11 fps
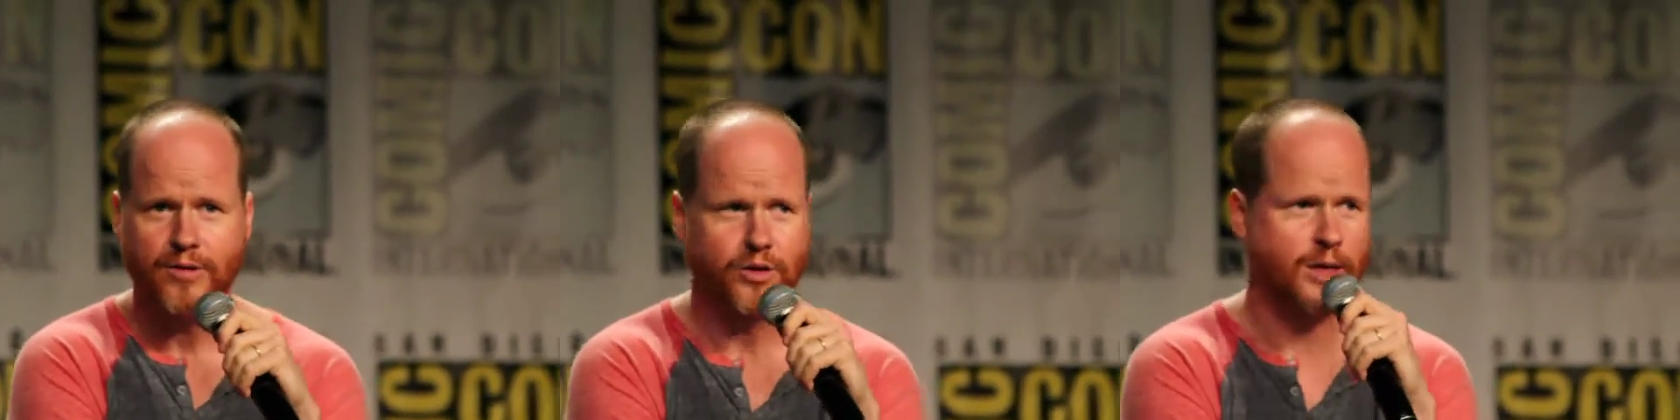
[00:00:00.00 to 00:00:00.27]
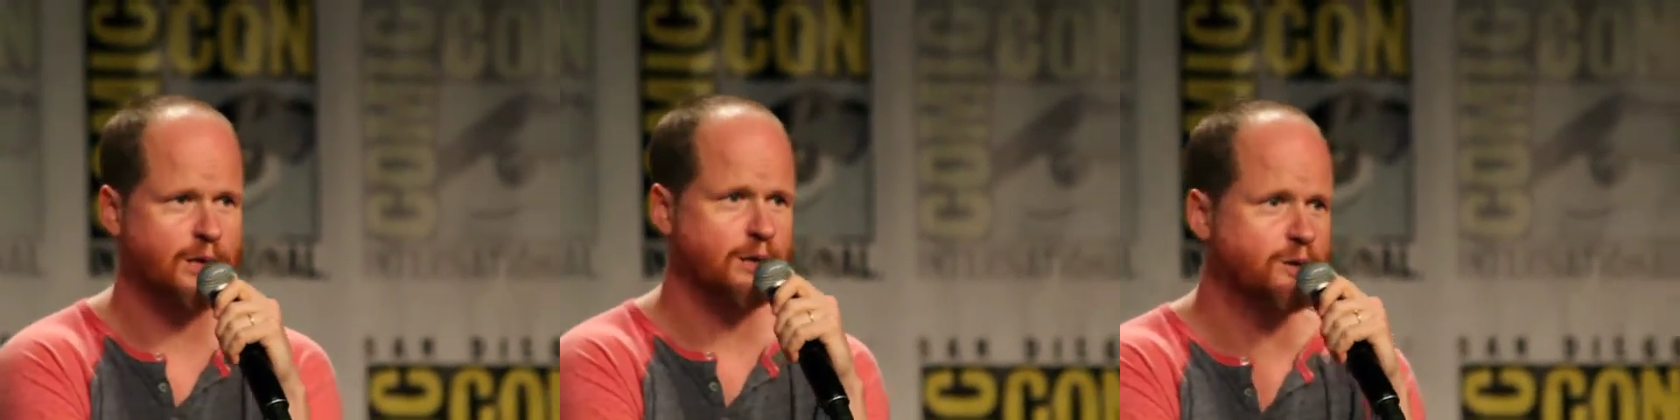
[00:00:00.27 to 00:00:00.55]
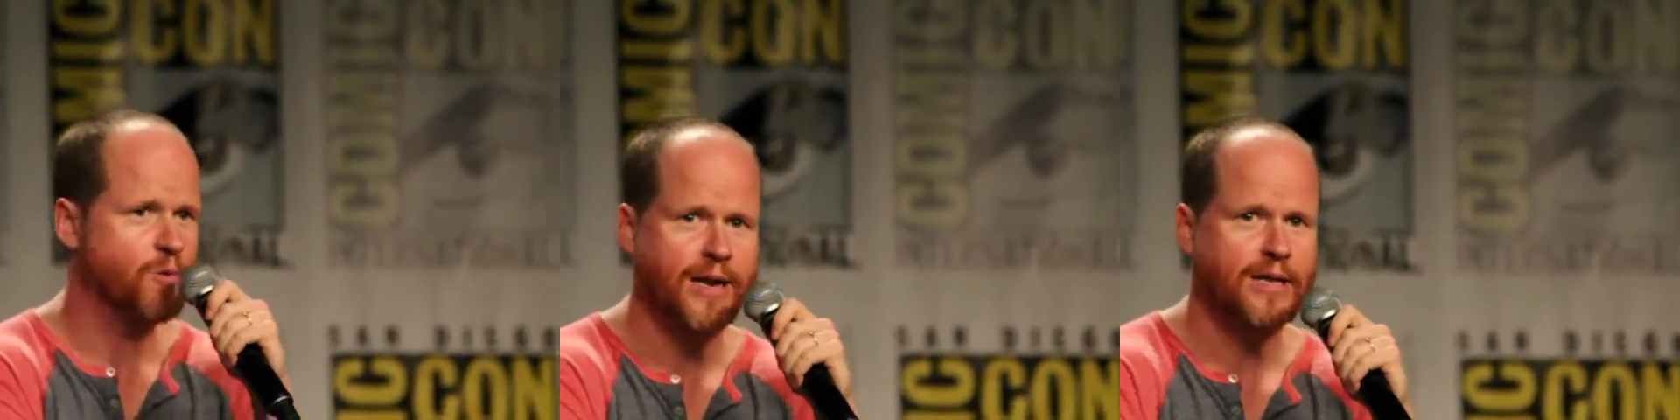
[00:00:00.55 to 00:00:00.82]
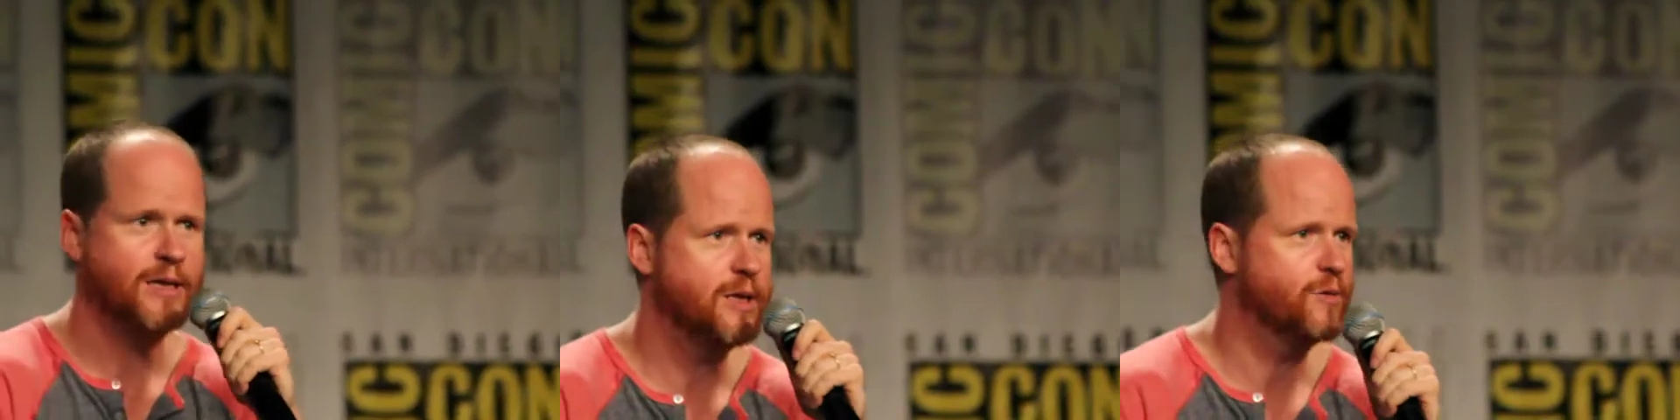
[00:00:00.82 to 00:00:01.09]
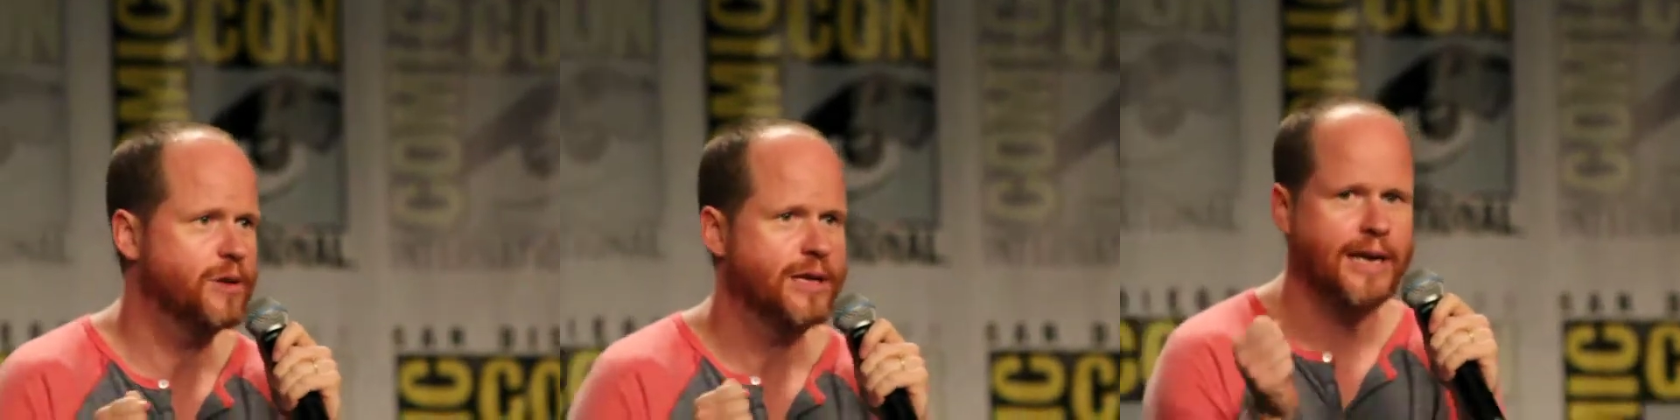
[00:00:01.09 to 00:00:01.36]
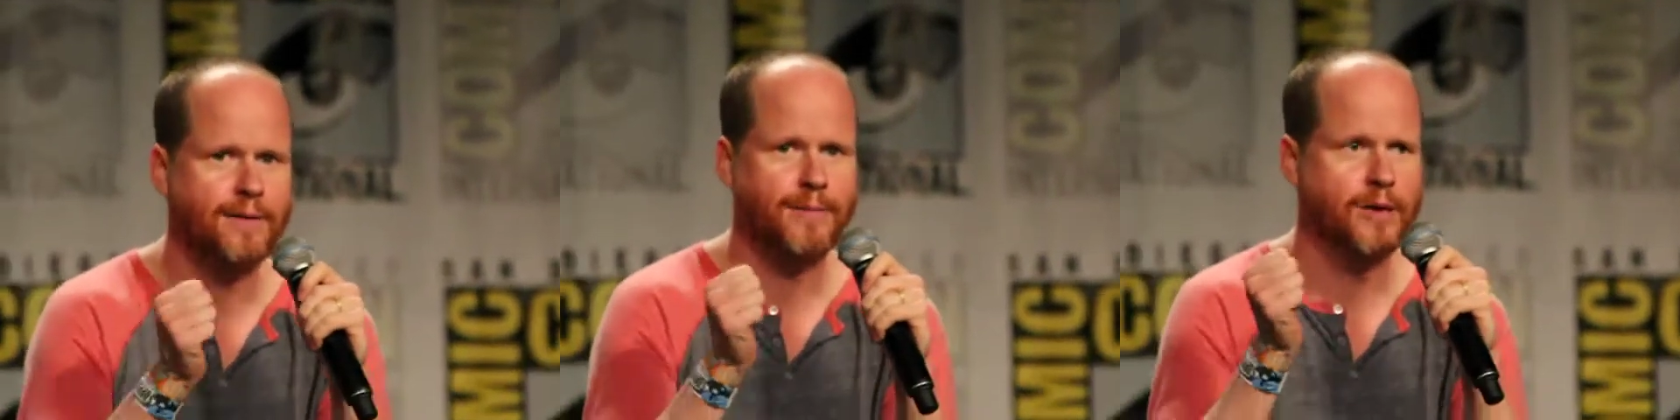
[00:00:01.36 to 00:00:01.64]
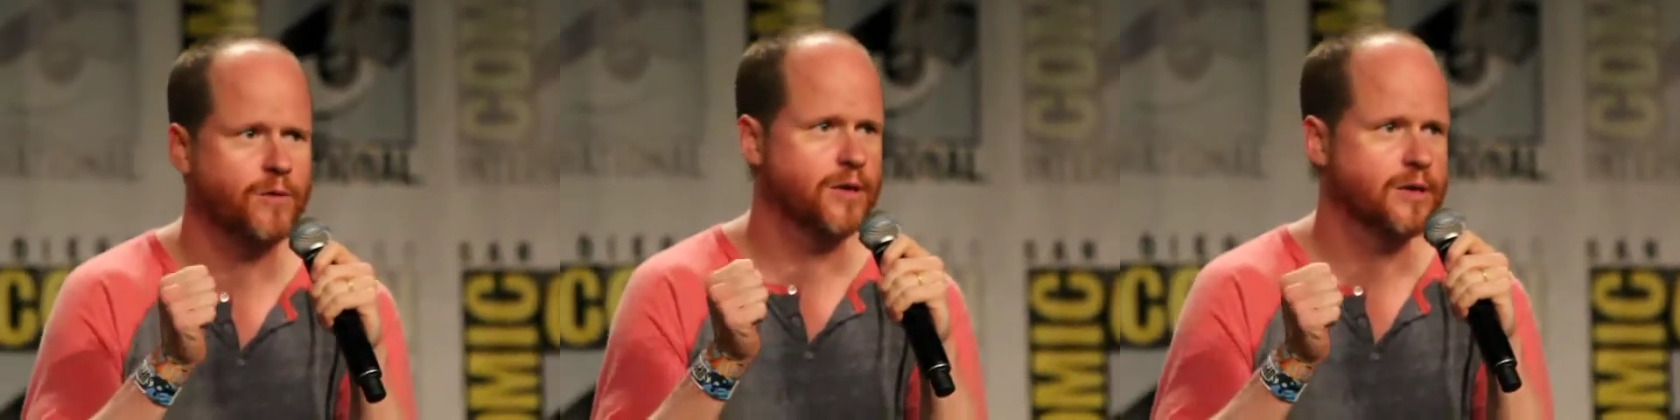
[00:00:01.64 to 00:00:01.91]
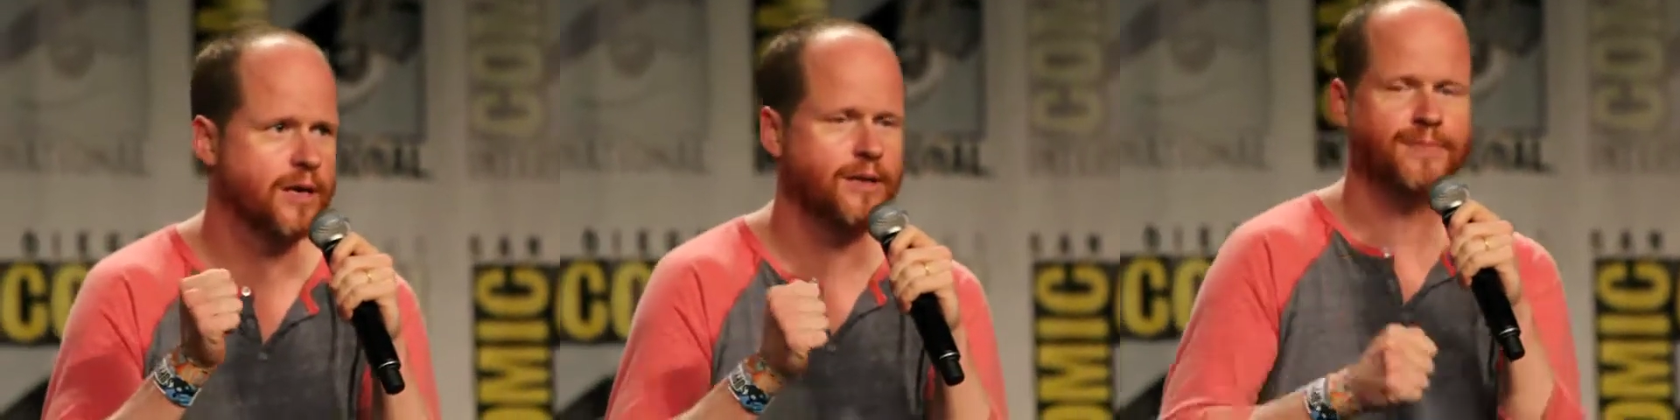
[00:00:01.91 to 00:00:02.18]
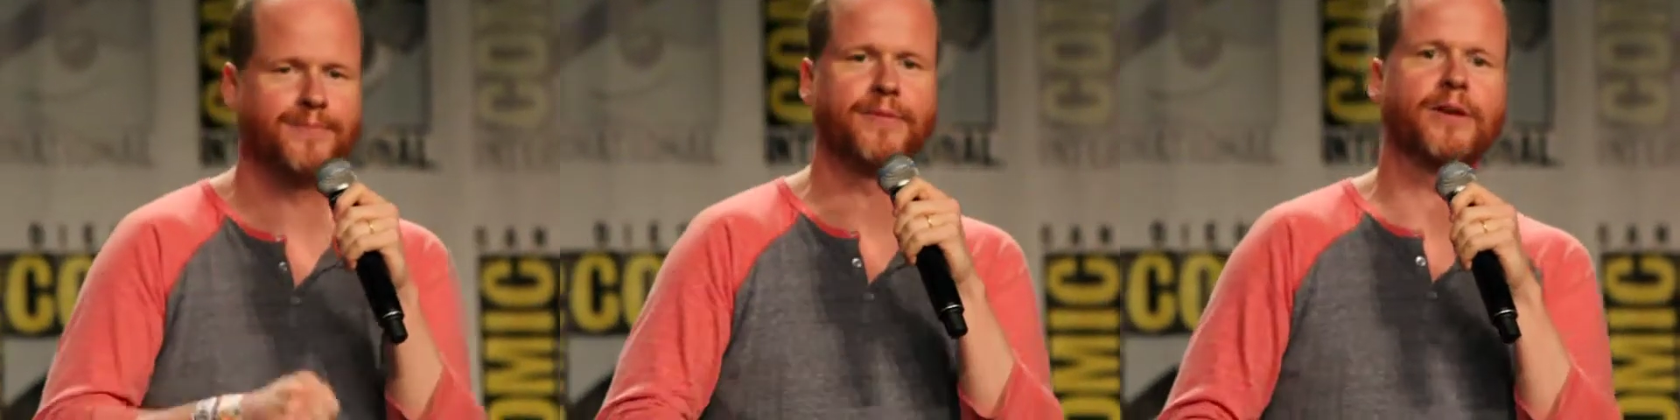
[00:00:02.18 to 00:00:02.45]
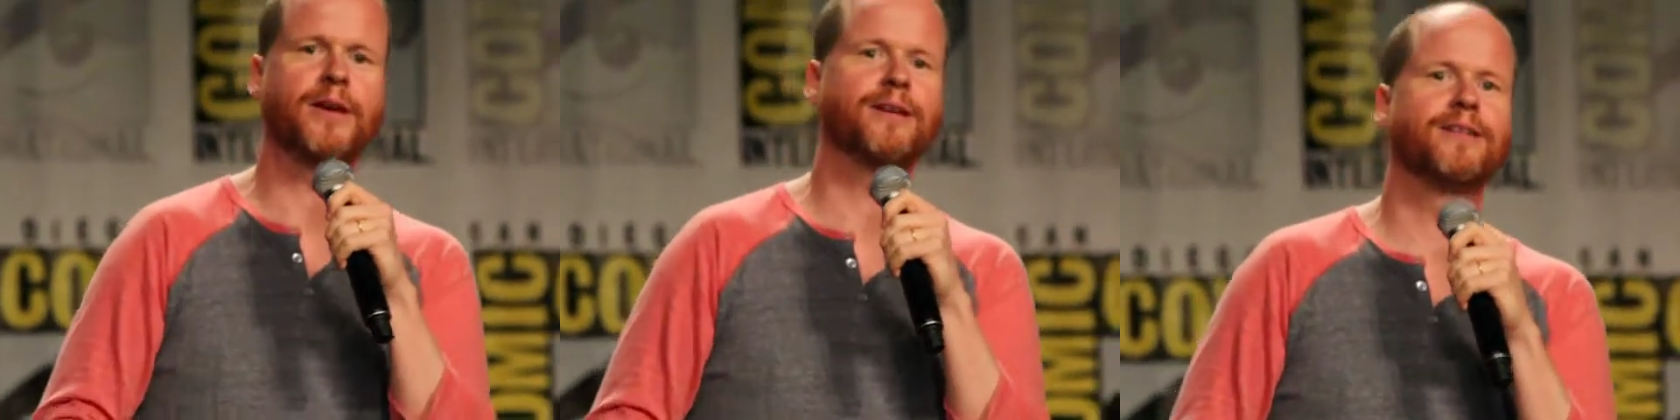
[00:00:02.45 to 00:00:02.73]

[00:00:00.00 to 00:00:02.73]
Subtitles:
Should I say Serenity sequel again and make it all sense?